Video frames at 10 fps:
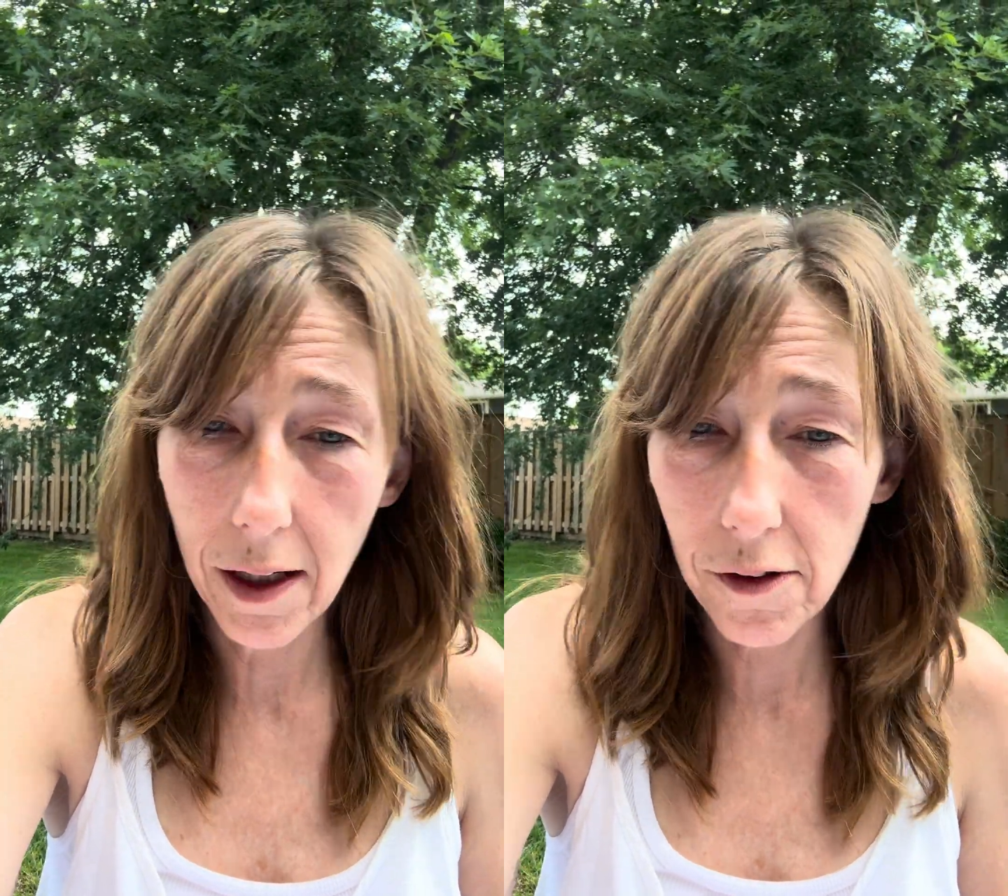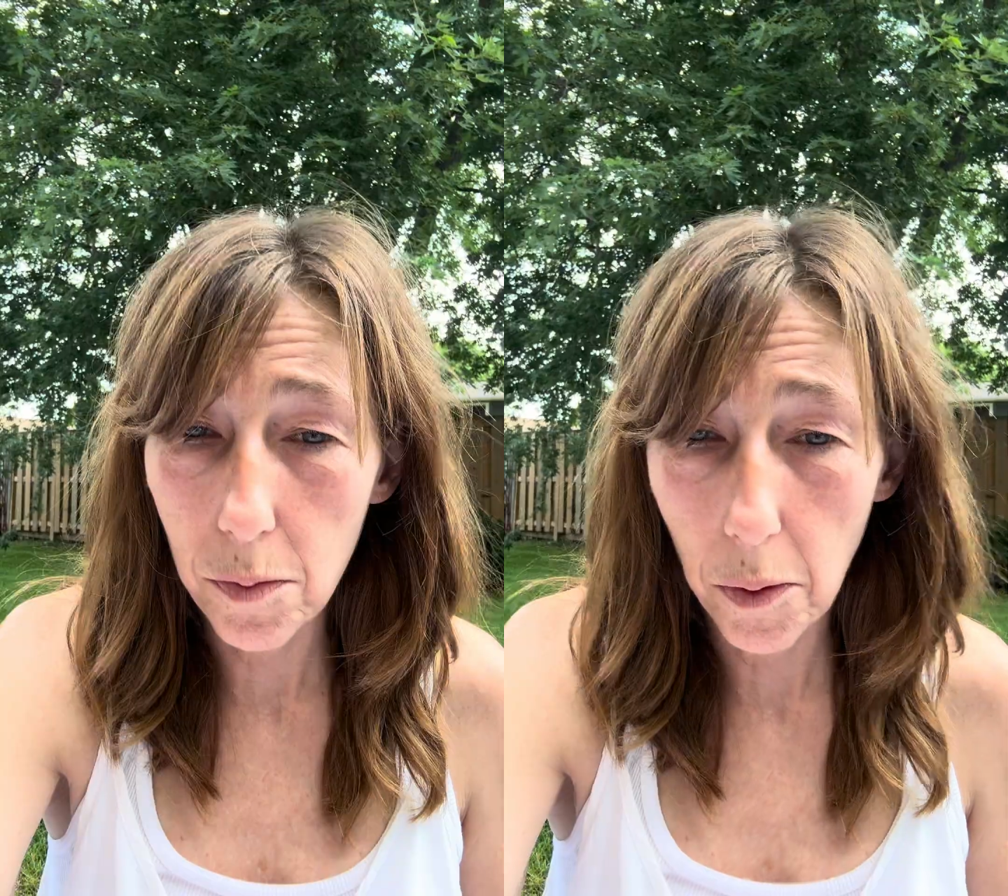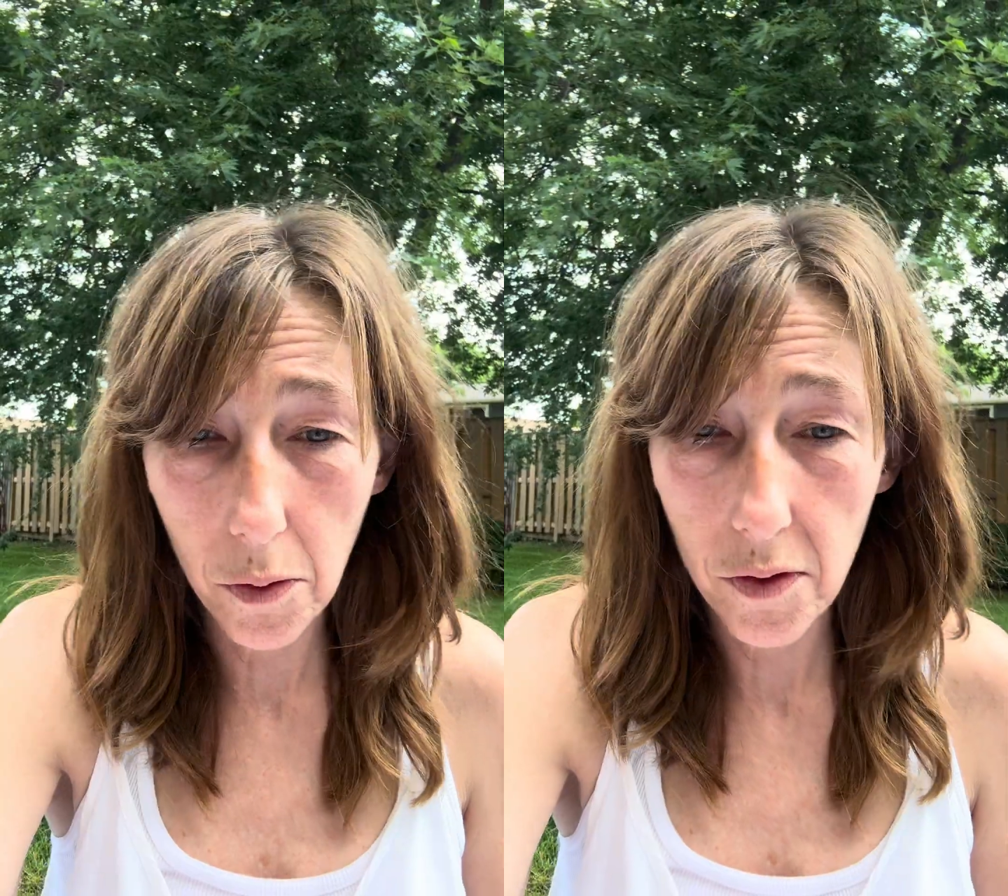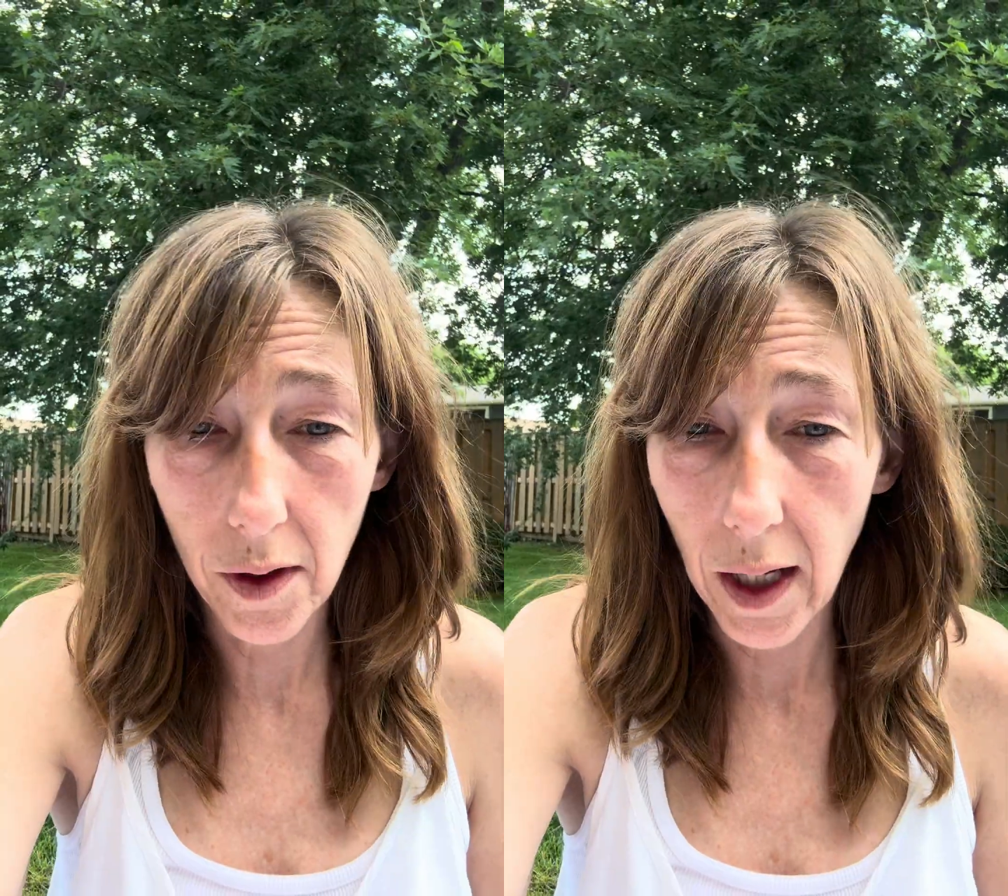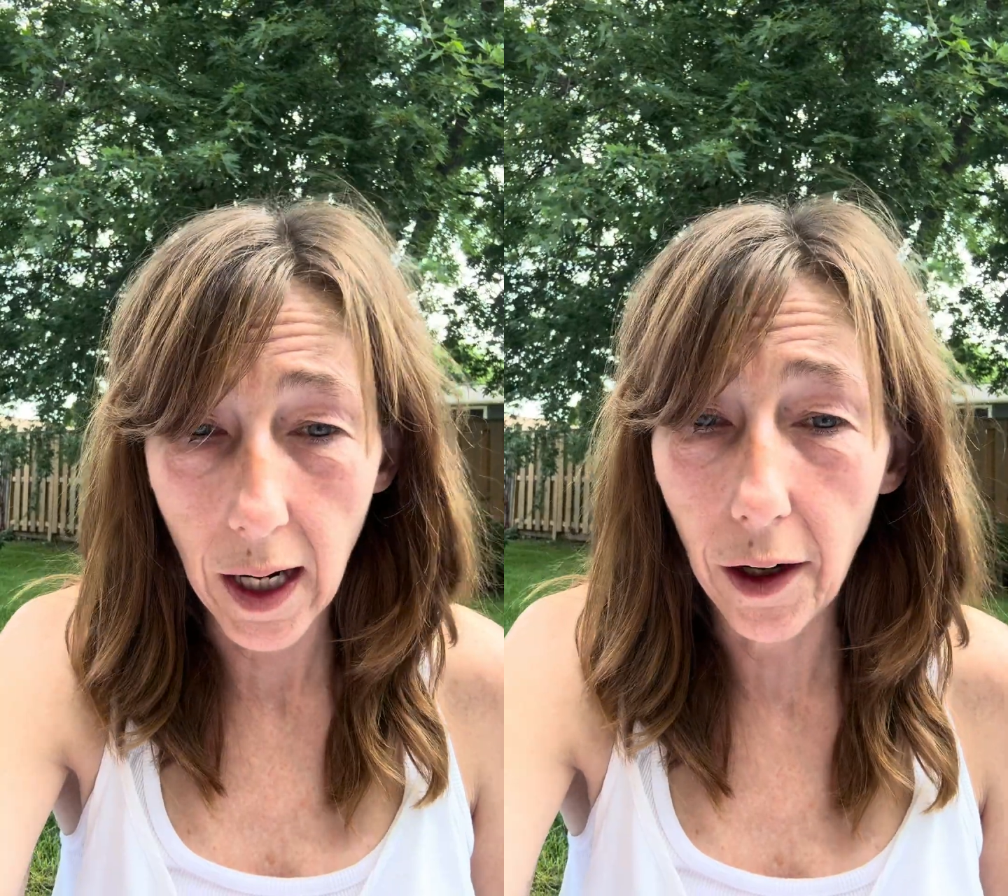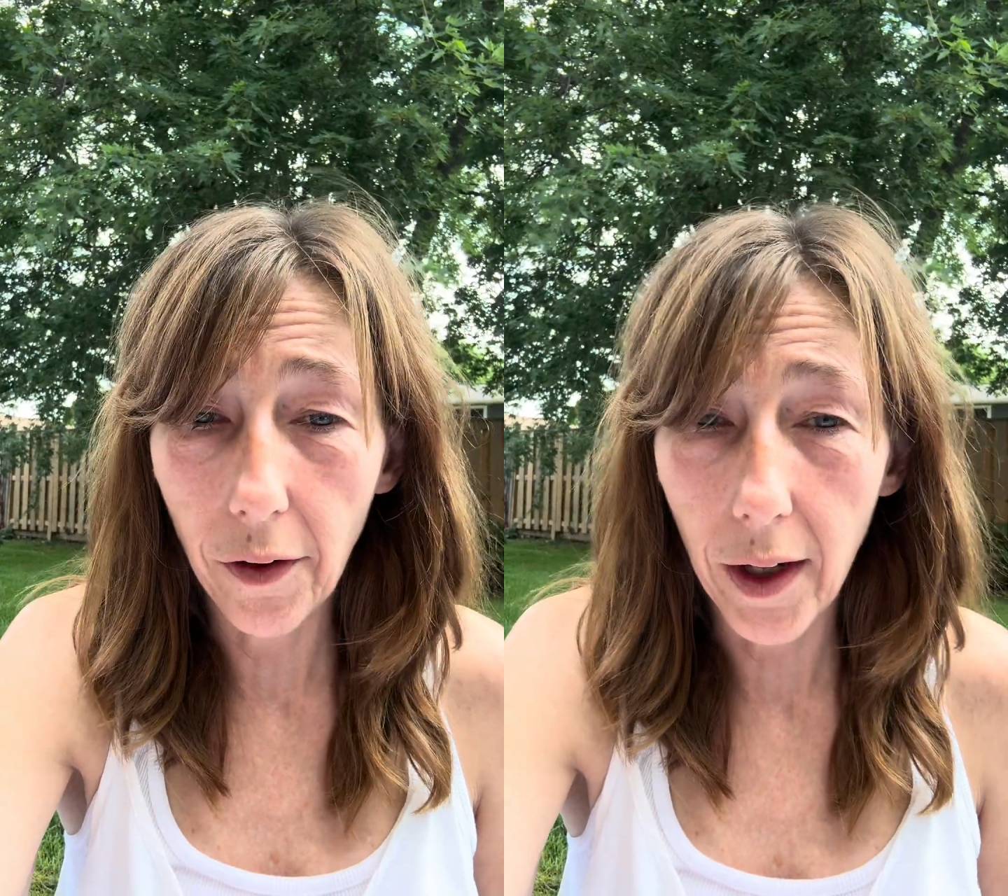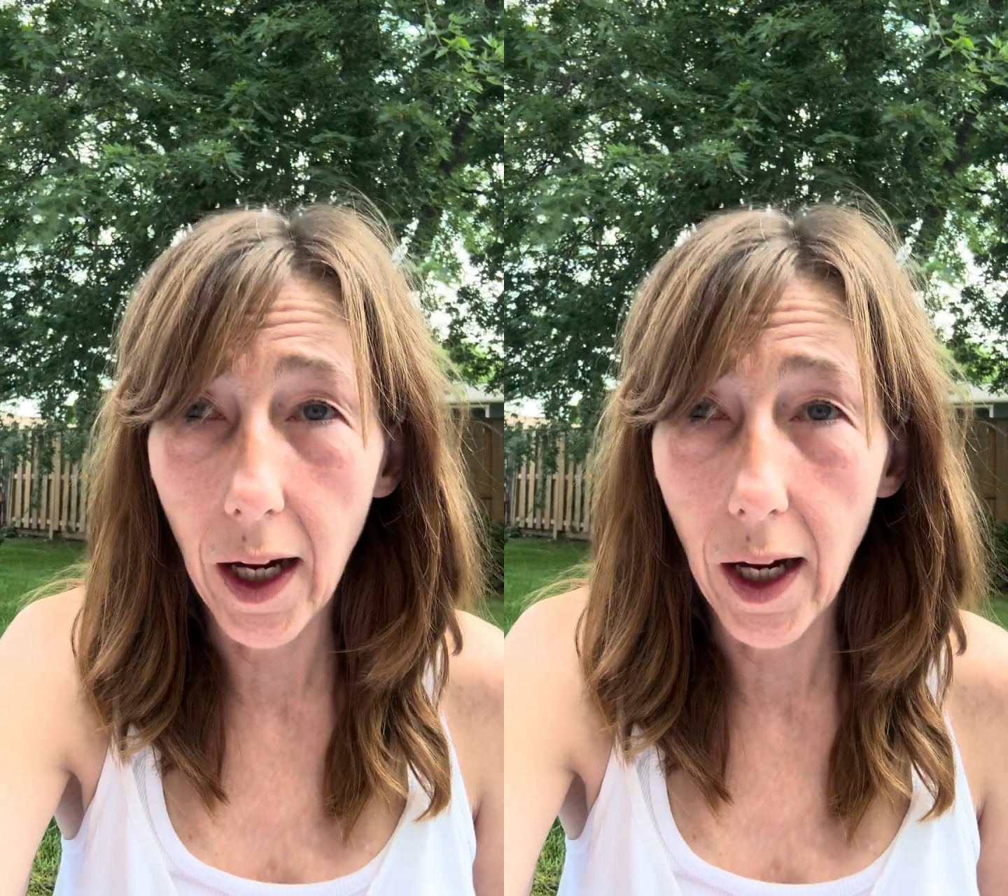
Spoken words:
exposing Harry.